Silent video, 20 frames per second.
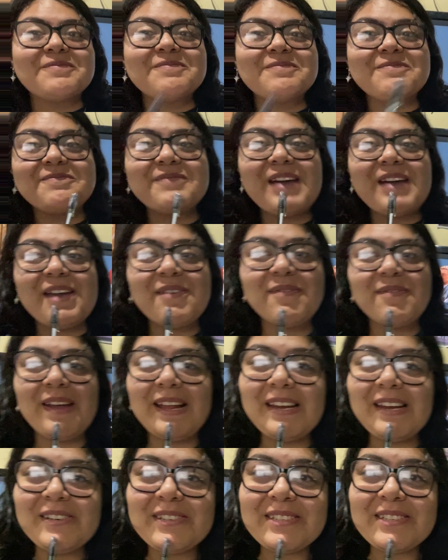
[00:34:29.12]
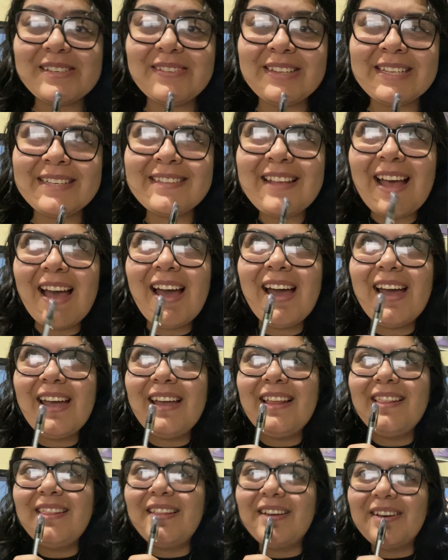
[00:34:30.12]
my failure siblings.
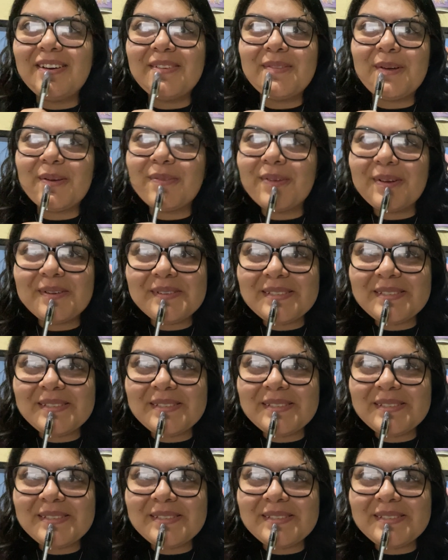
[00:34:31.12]
I love my failure